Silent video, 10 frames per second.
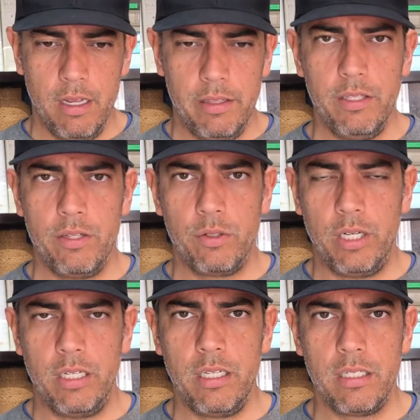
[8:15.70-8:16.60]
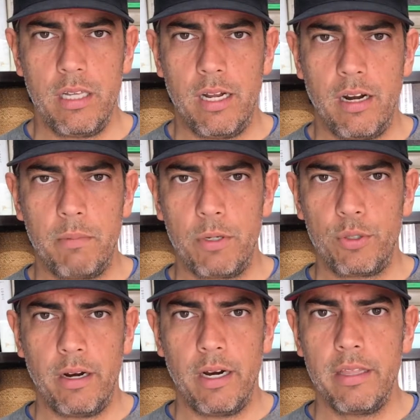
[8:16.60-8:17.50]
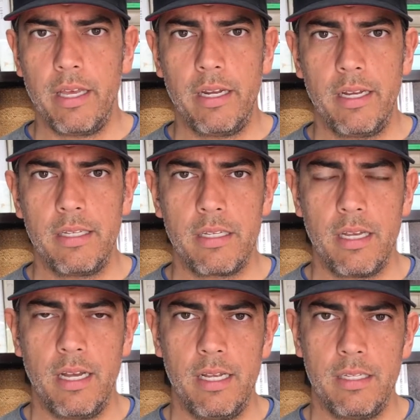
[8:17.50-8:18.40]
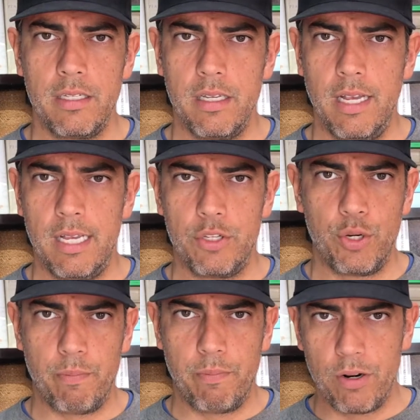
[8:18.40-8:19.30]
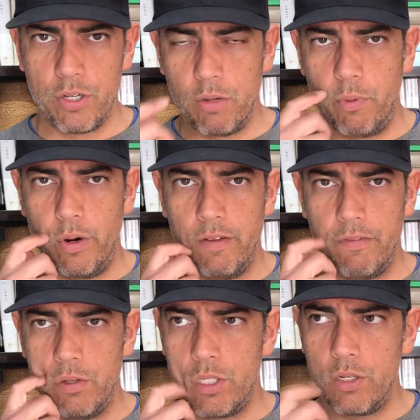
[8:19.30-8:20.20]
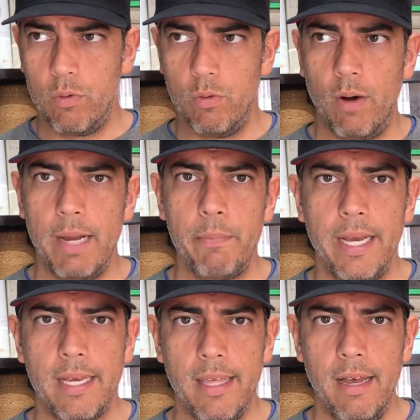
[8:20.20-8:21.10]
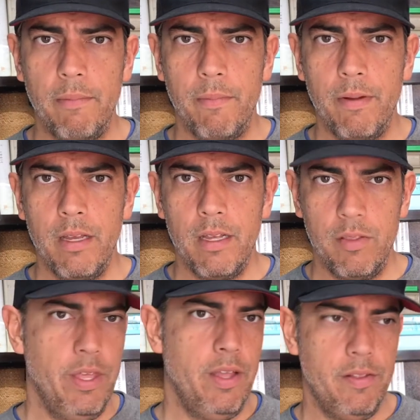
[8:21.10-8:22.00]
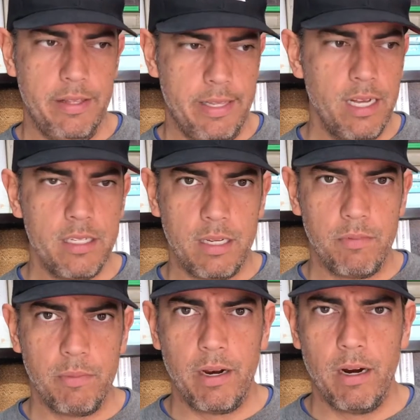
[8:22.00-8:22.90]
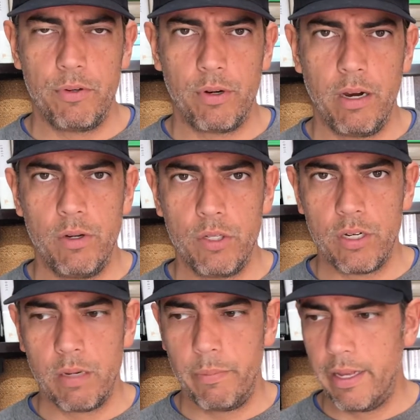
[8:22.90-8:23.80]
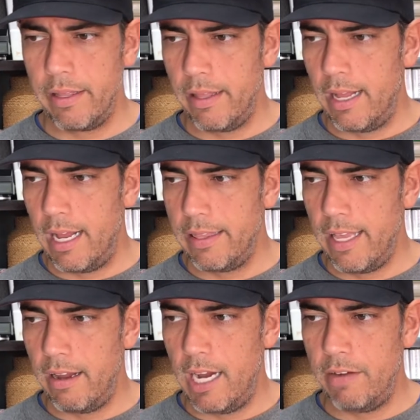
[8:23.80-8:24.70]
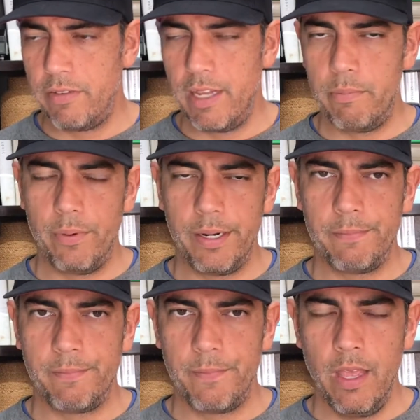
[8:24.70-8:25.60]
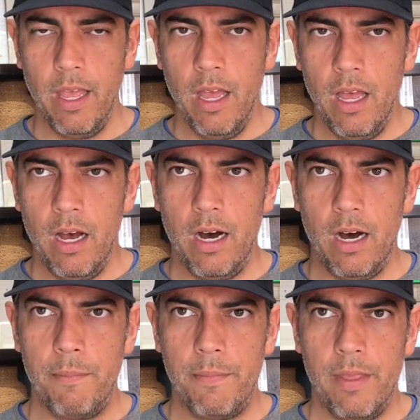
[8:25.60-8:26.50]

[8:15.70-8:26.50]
just as non-arbitrary then as your personal point of view. So why pick them? It does seem to be arbitrary once you start to pick after that point. I